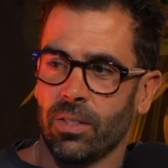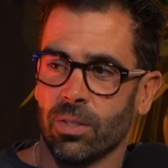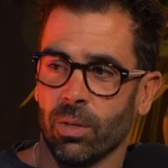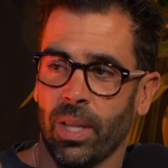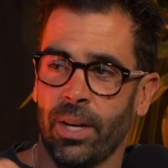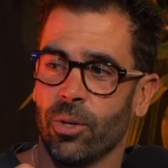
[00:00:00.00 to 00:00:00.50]

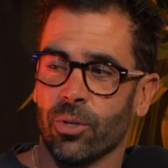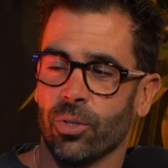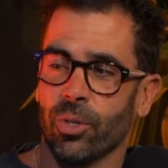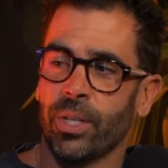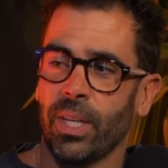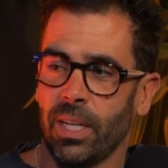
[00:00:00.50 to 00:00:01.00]
So lenders
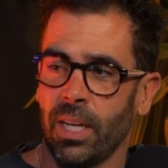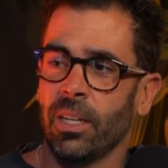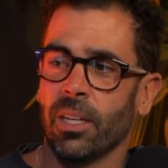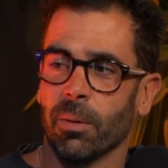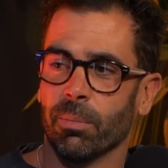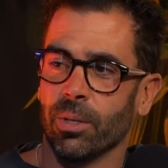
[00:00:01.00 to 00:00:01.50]
look at
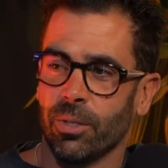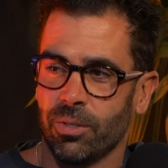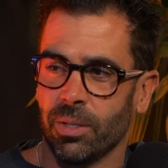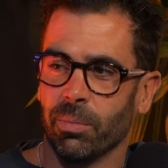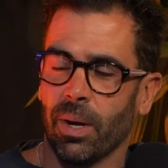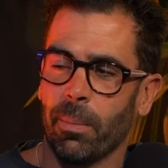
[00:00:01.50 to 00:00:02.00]
income
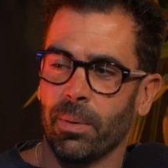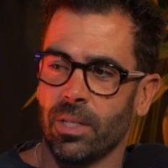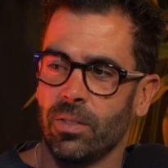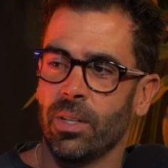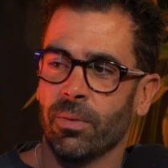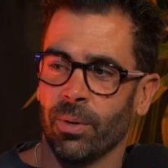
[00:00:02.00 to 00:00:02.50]
producing
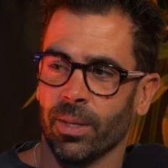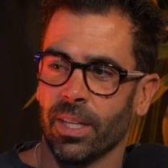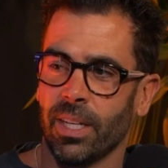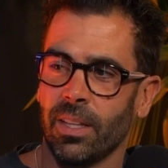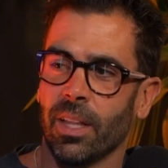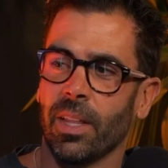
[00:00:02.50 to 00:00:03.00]
properties
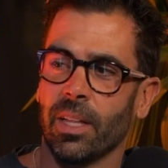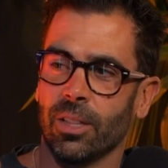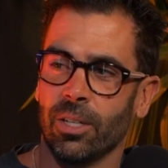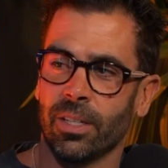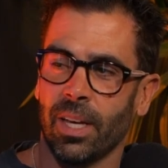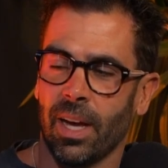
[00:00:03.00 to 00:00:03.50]
differently than they
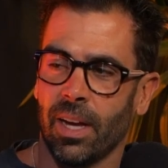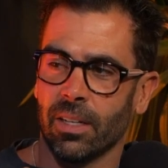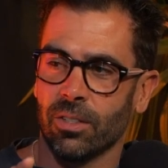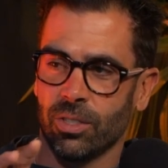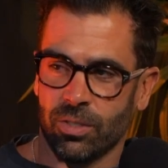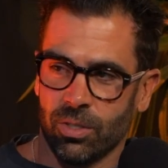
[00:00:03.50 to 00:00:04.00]
look
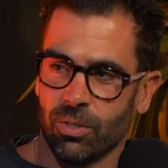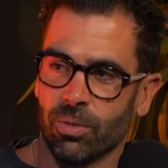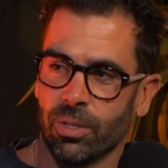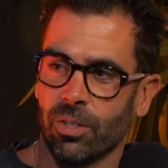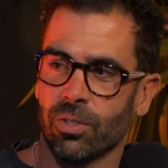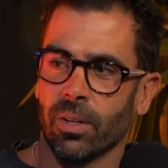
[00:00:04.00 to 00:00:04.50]
at just a
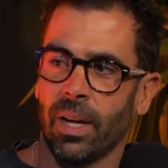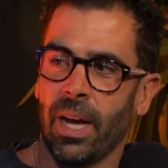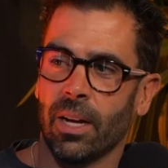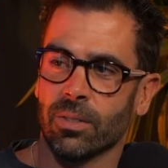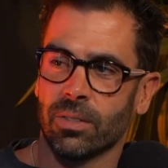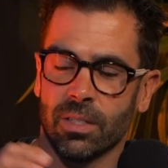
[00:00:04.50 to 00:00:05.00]
traditional
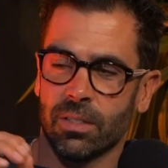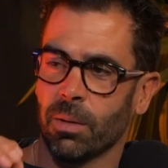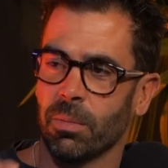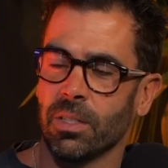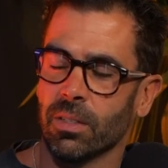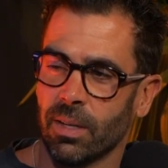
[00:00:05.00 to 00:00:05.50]
house that
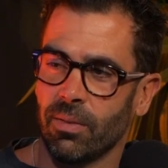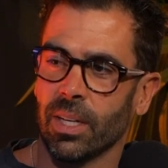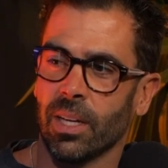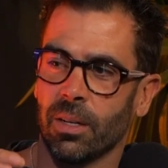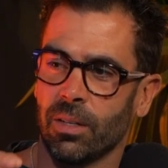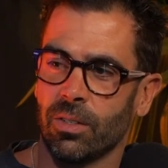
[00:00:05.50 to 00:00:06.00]
somebody's
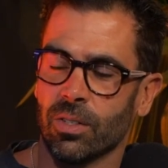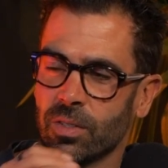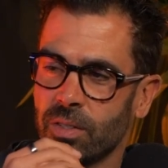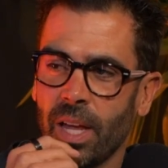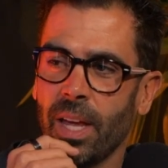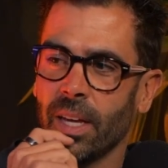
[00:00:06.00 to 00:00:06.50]
living in and
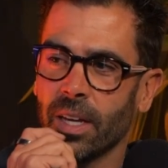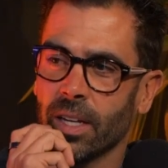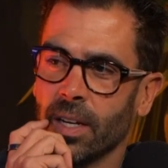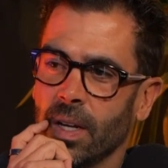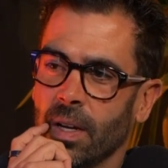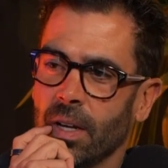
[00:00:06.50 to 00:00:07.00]
just staying
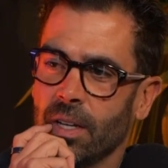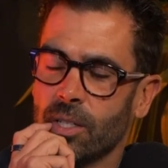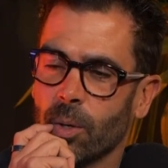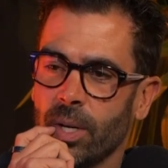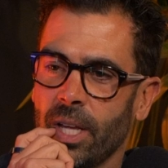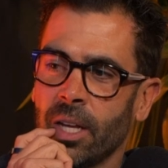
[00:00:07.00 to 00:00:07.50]
in.
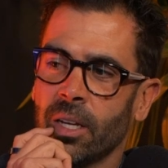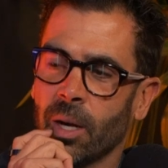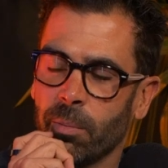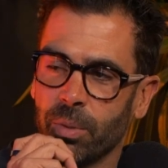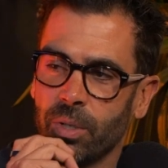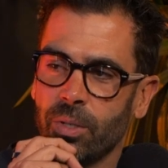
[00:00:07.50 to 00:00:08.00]
So an
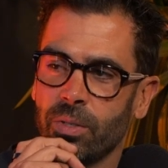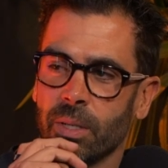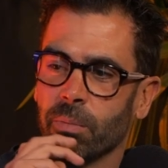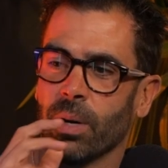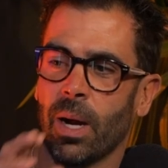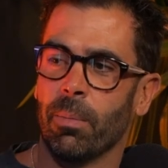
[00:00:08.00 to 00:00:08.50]
income
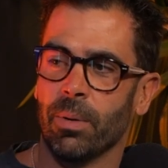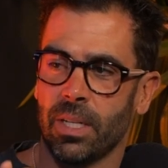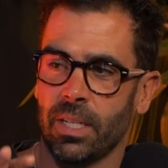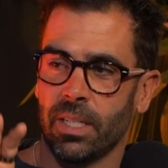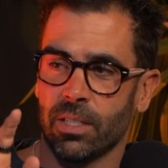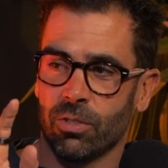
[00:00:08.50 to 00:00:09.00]
producing
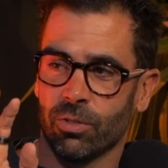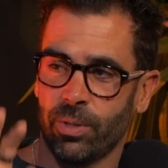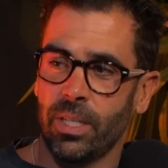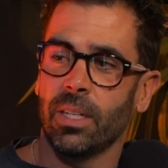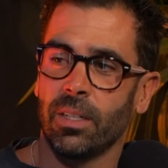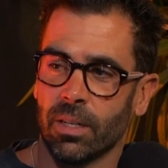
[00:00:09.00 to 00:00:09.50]
property gets
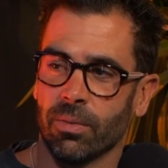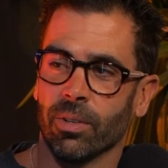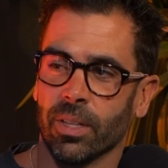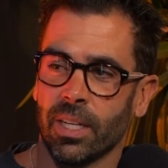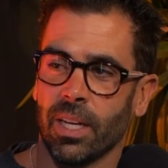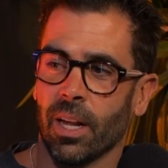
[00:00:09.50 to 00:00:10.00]
treated
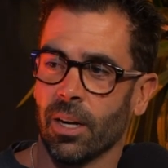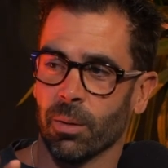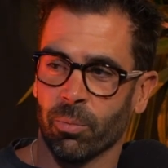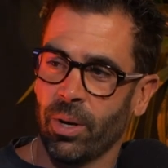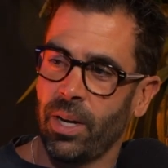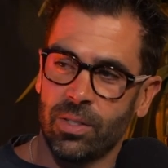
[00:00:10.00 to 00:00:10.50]
differently on an
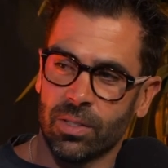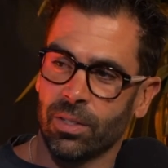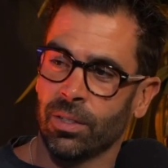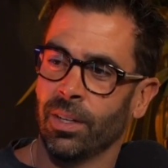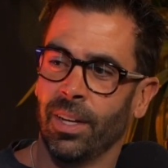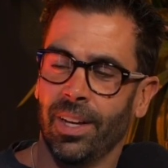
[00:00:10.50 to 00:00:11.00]

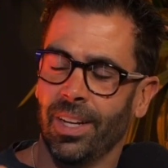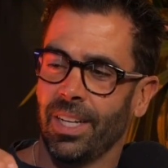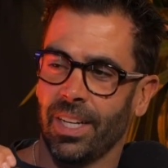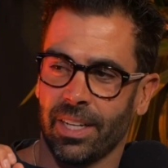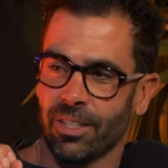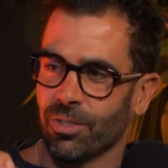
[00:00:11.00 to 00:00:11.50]
appraisal.
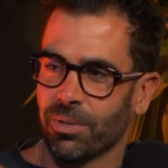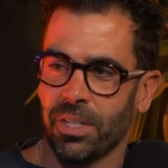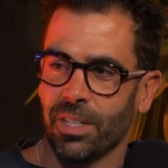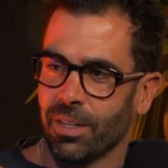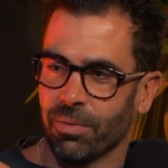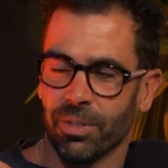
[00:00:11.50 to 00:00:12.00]
It gets
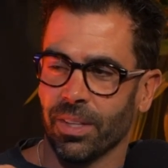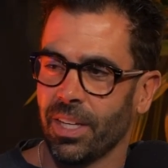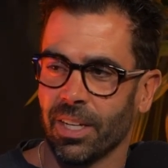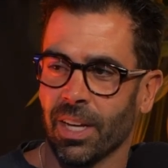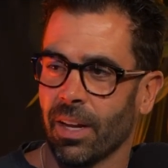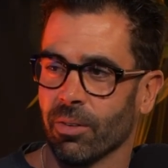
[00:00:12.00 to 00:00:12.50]
treated
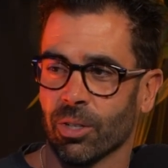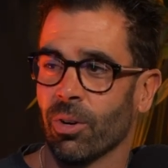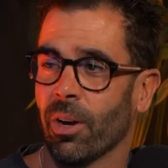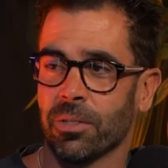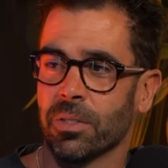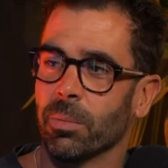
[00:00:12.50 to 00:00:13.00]
differently kind of
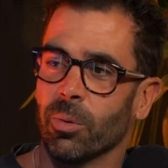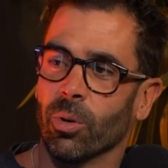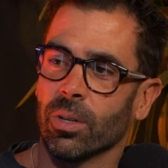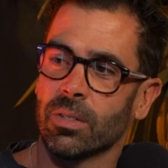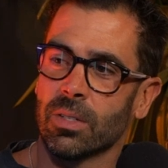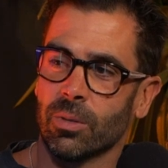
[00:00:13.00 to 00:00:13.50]
across the
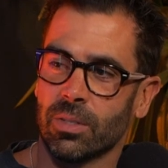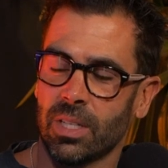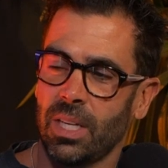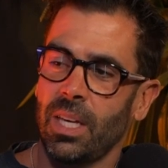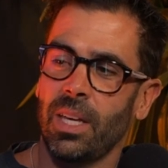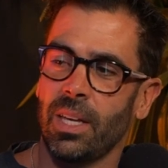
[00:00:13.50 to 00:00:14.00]
board. So it's
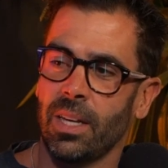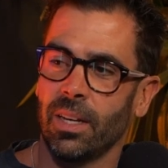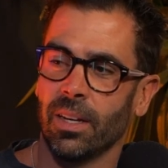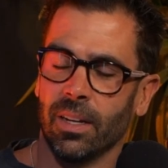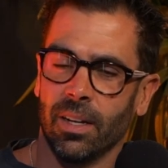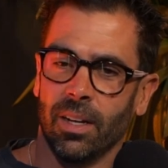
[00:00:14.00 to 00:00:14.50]

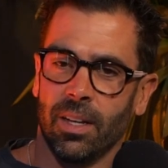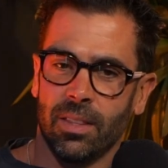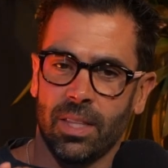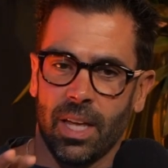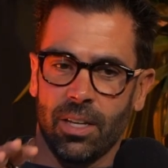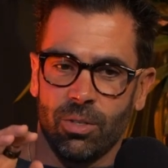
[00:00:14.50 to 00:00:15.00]
key
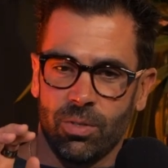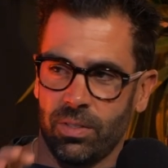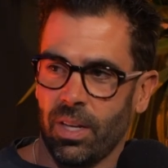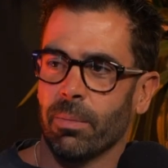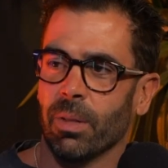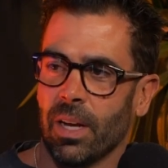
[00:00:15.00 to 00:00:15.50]
that you
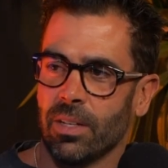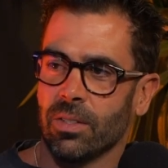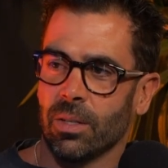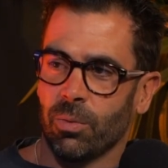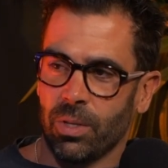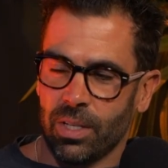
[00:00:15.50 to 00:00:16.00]
stabilize
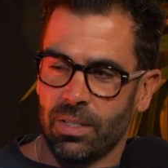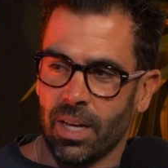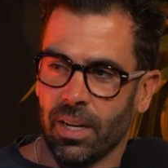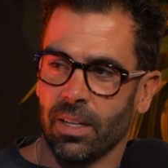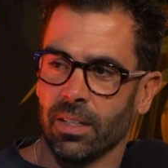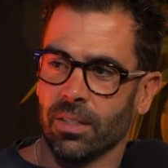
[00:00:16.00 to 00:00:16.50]
it with a
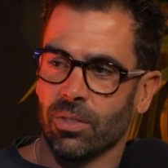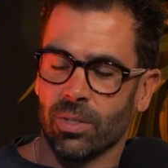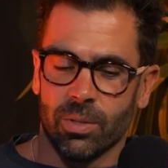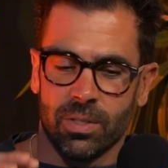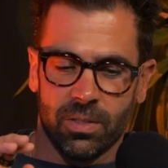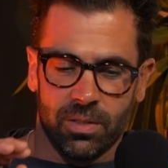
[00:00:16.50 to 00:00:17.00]
tenant.
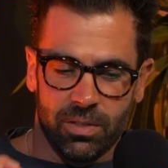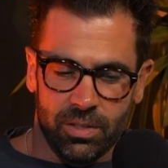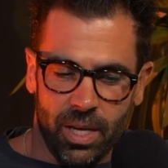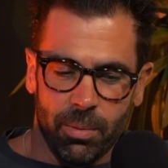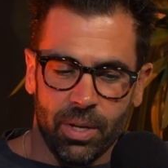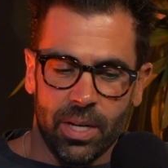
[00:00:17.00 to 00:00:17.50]
So it's
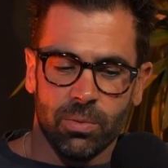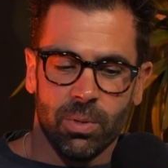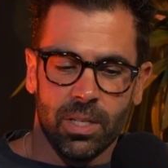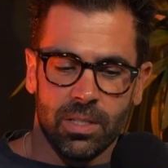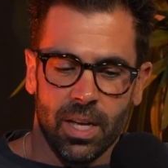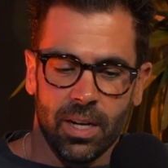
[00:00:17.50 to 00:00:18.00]
stabilized
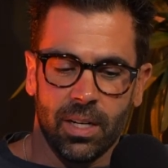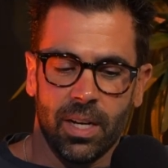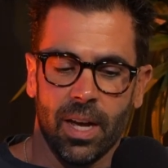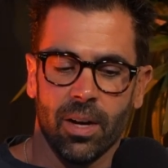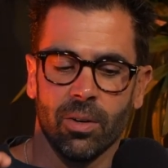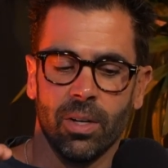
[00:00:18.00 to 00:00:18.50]
with a tenant
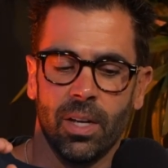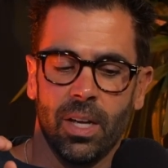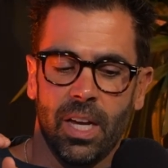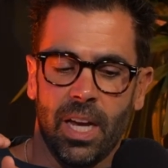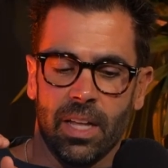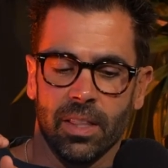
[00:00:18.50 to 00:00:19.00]
now.
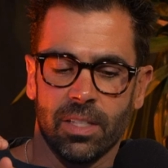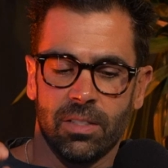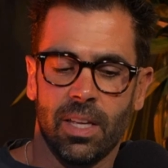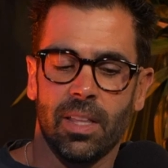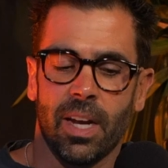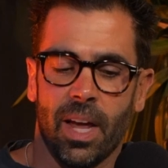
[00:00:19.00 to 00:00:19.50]
And let's
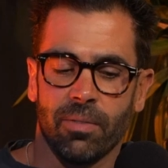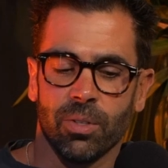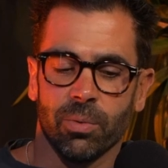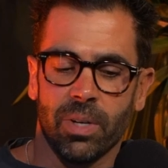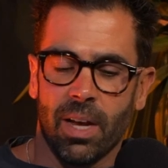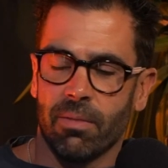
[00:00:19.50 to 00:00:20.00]
say that
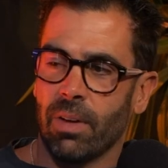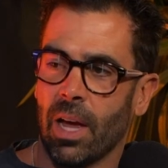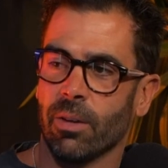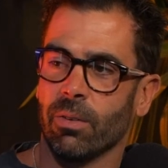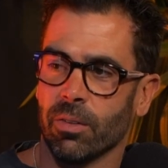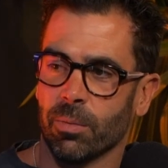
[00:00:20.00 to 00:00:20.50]
after rehab
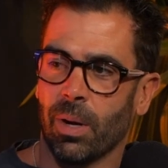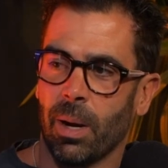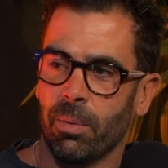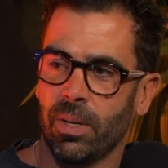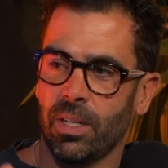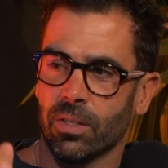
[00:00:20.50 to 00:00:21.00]
value of the
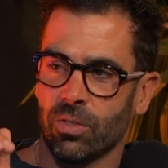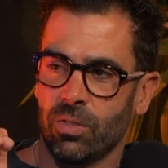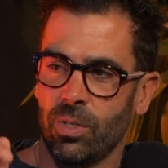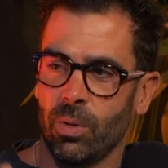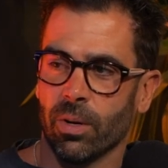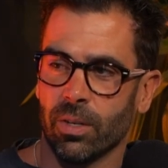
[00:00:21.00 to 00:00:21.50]
property is
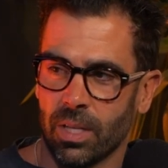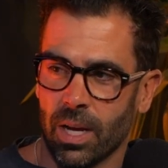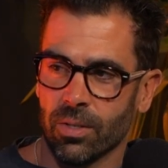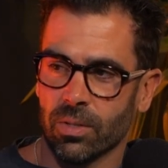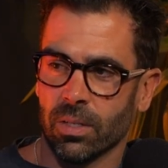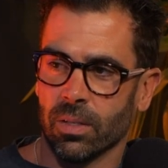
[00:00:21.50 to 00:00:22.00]

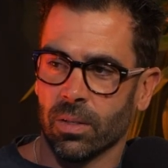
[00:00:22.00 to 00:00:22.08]
$200,000.